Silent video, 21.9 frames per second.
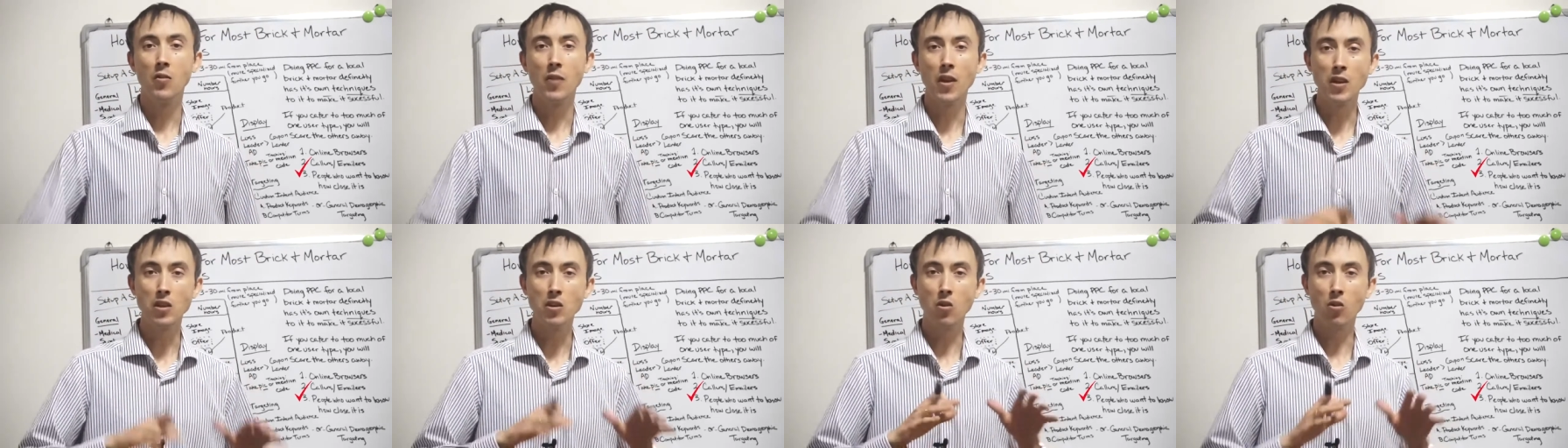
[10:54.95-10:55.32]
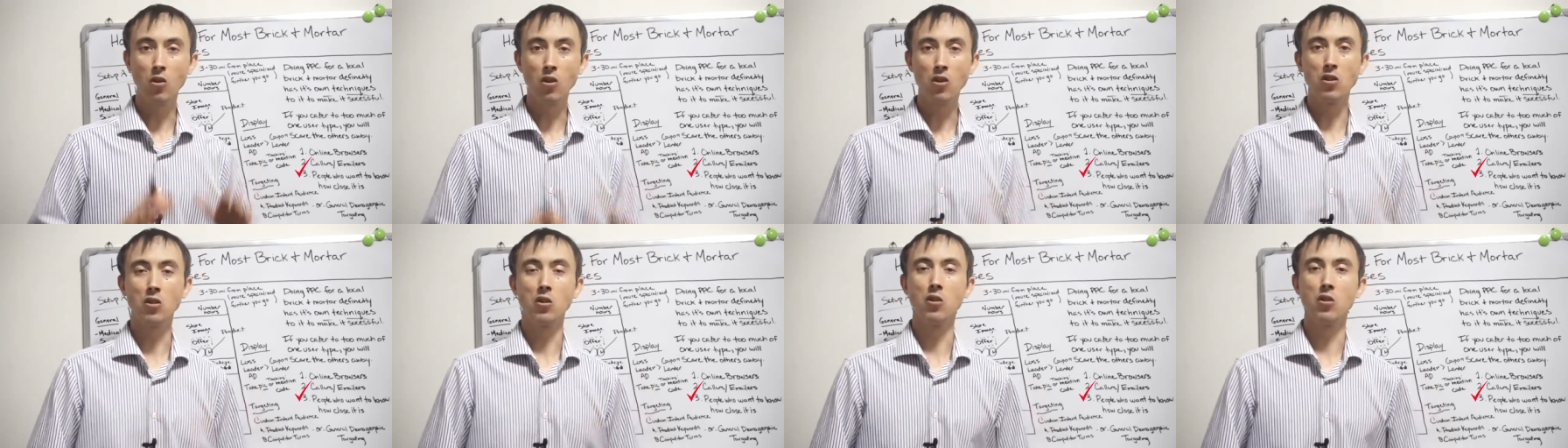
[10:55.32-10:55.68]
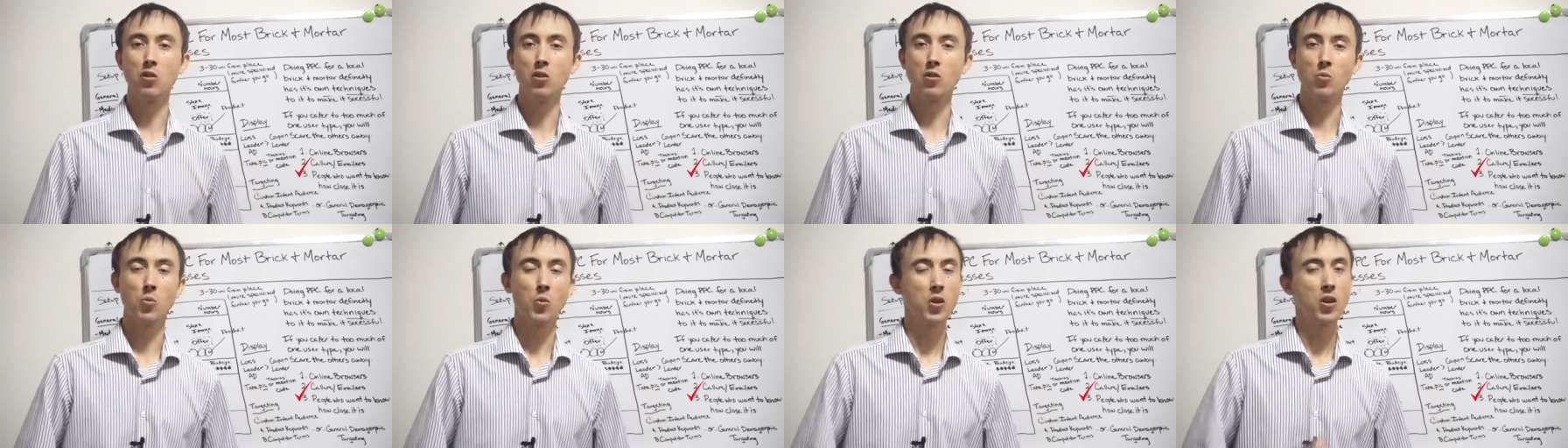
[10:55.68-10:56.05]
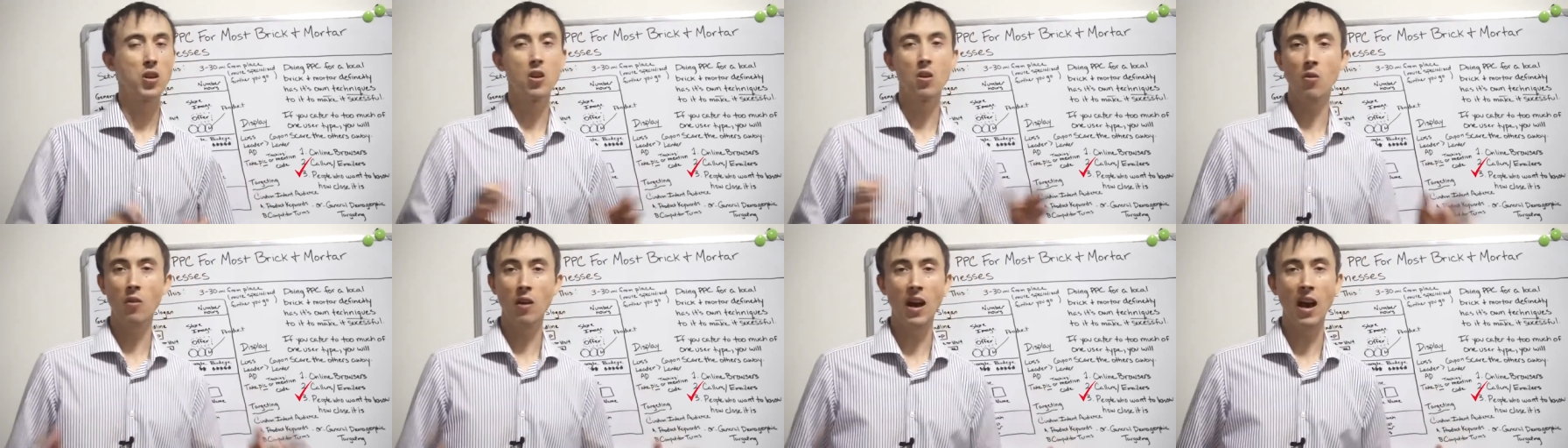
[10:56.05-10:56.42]
that you can use where
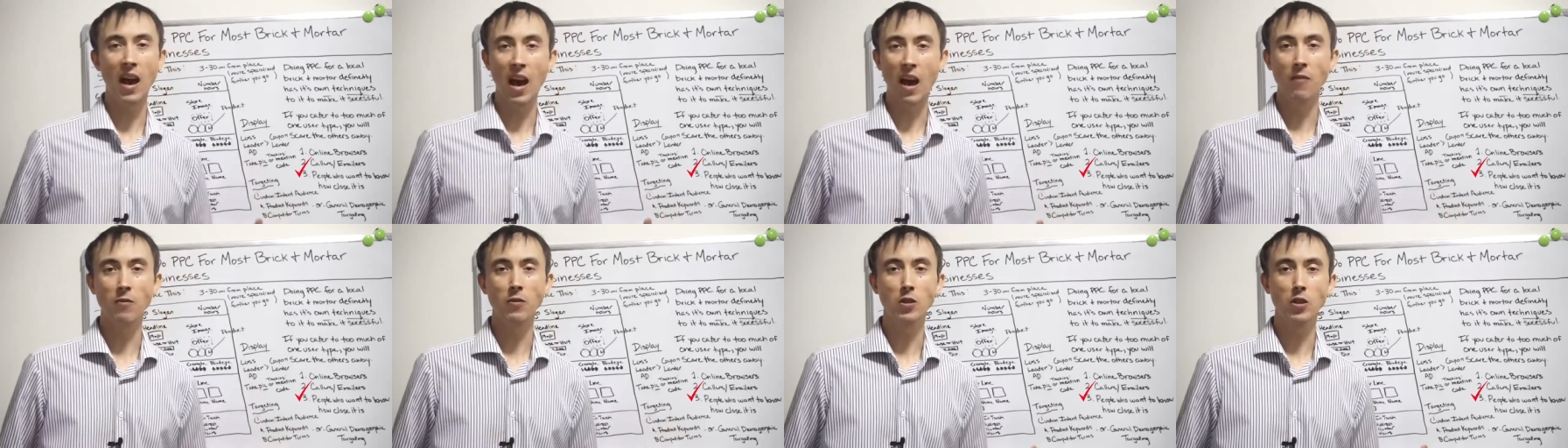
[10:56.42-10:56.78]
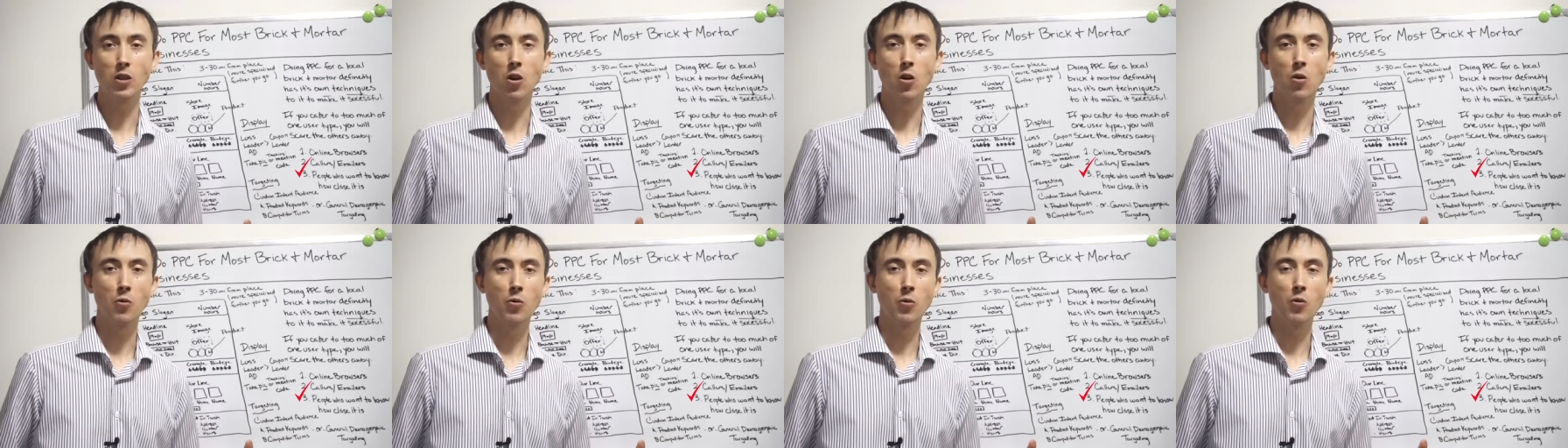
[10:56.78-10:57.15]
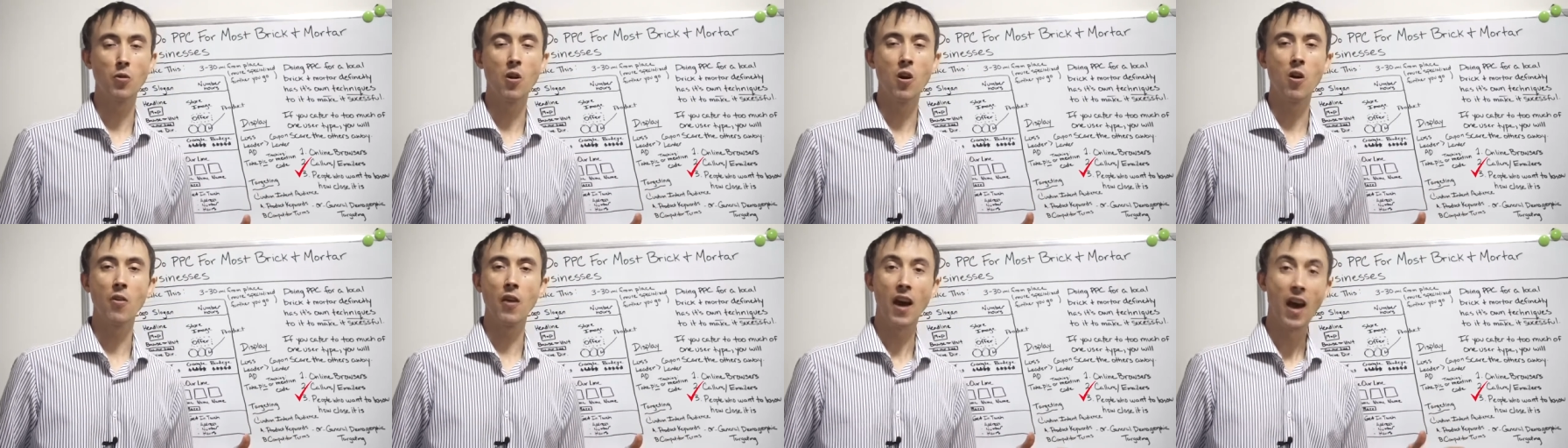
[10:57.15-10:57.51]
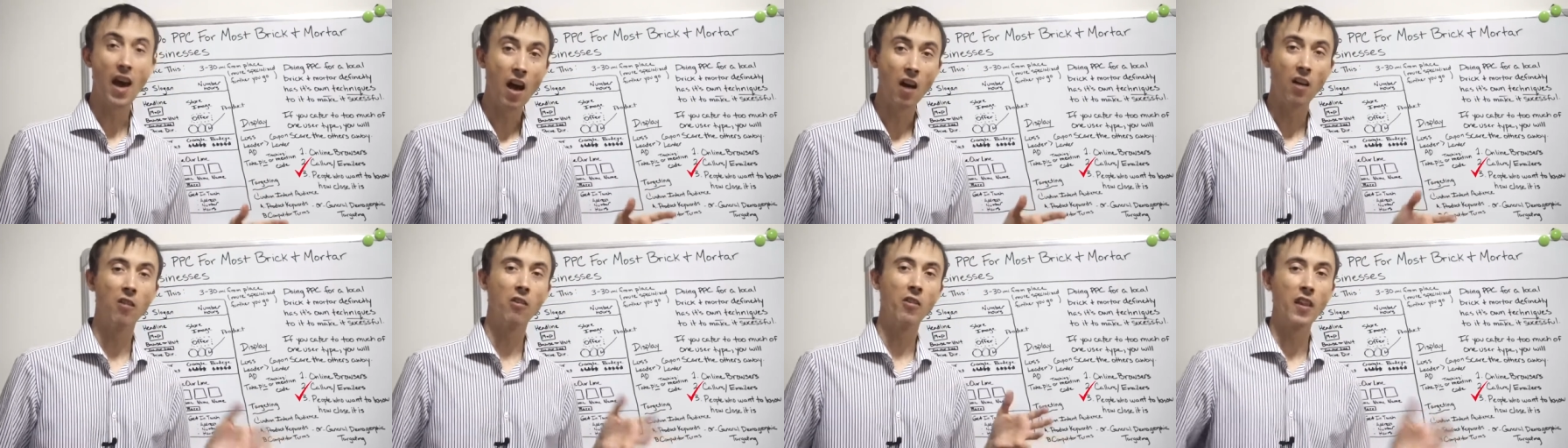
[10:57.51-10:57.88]
you don't have to go through all the
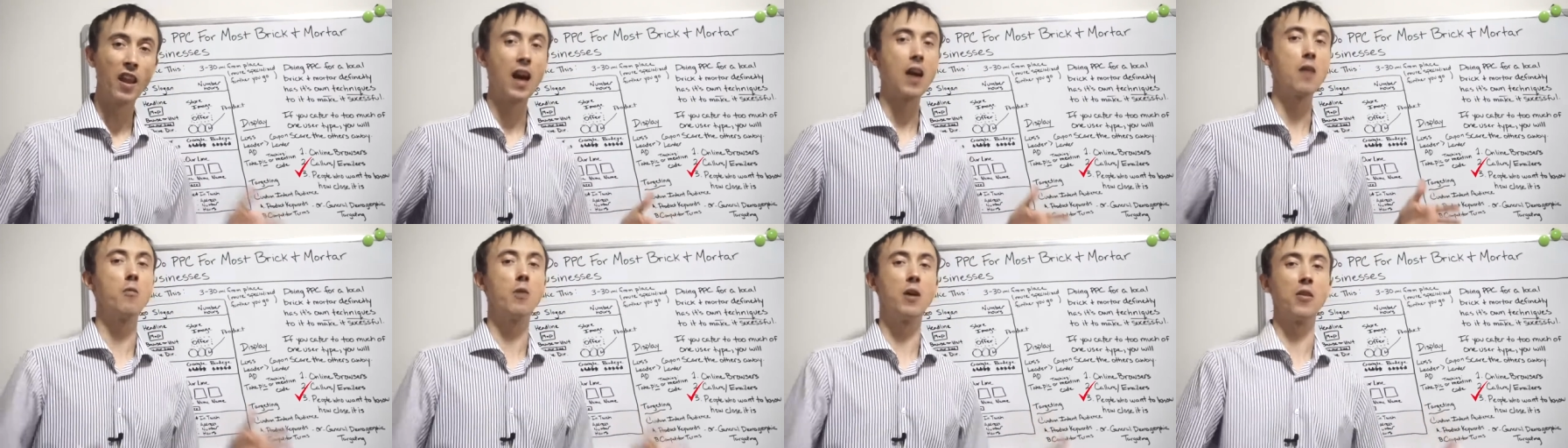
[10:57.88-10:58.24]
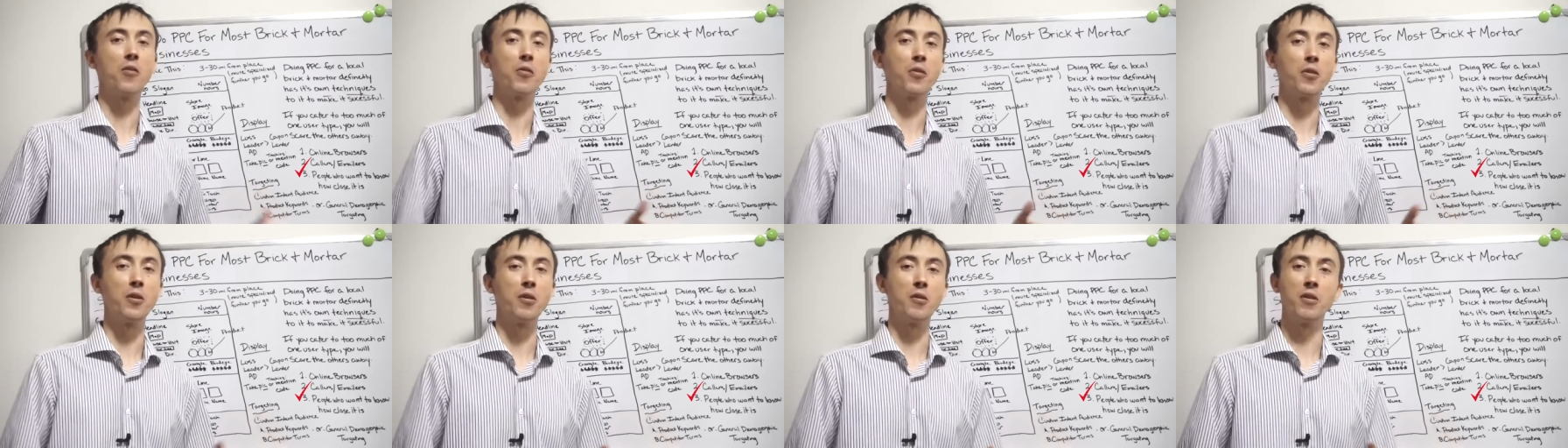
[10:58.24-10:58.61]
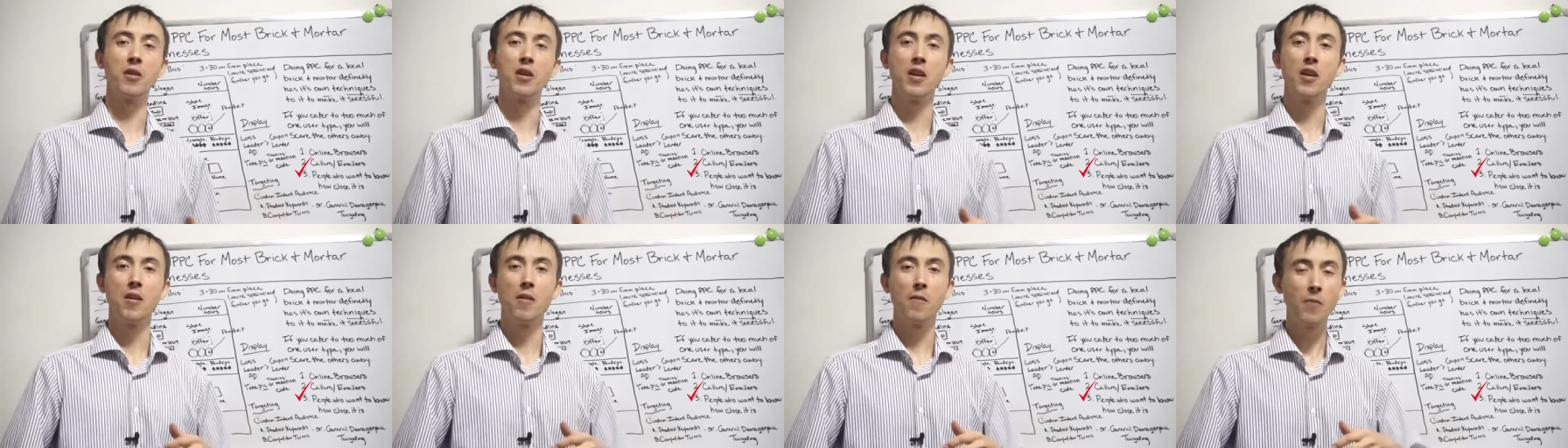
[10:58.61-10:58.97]
hell that I went through